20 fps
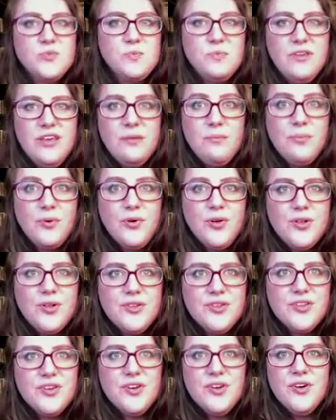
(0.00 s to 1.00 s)

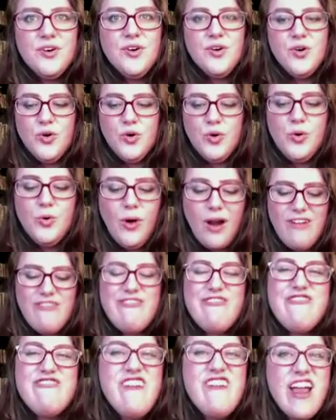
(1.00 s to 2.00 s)
people who are
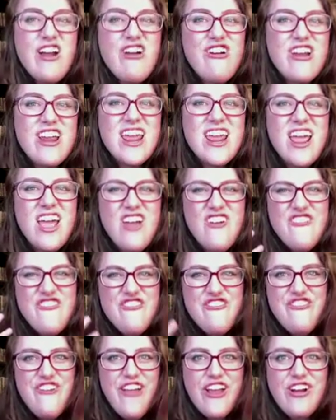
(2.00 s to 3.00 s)
very,
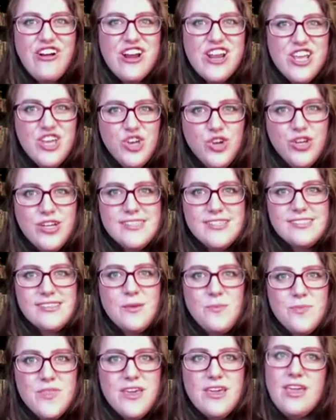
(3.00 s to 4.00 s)
very good at
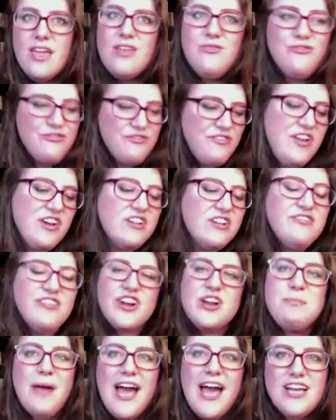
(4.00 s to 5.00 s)
something and very,
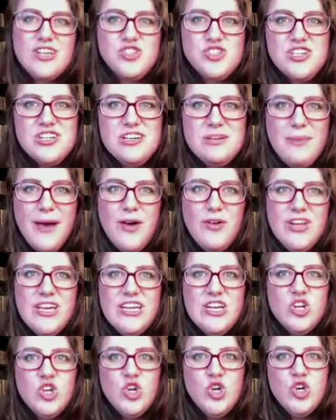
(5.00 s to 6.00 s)
very passionate about
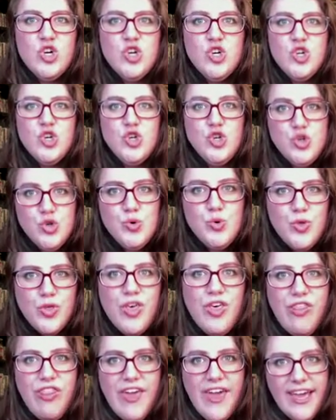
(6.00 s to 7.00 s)
it do
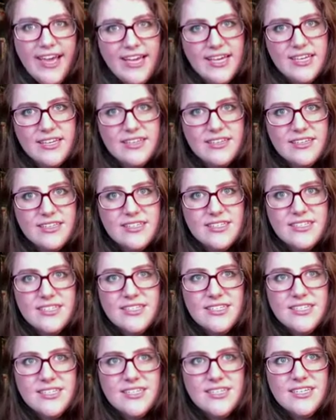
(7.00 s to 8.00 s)
the thing.
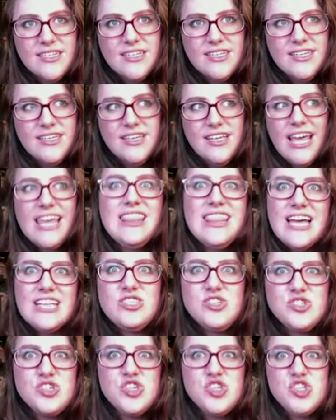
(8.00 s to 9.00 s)
Like
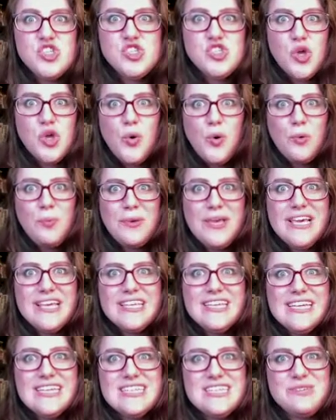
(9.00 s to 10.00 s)
that's just so
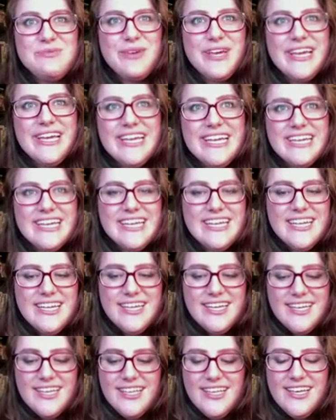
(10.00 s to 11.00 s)
appealing to me.
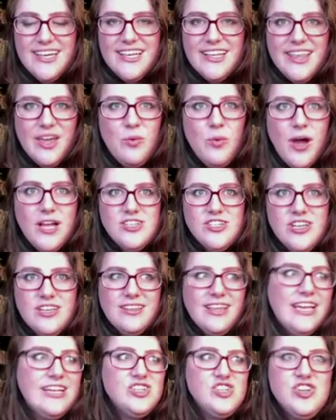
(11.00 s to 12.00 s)
Like watching
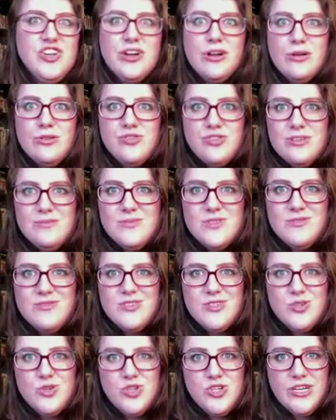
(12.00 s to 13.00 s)
like Jiro Dreams of
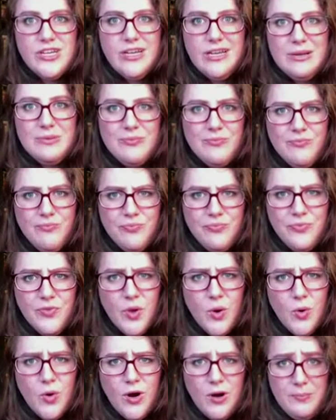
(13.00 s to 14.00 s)
Sushi
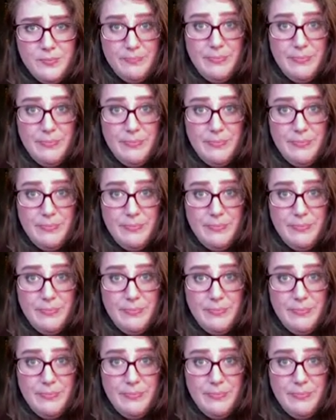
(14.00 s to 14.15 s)
or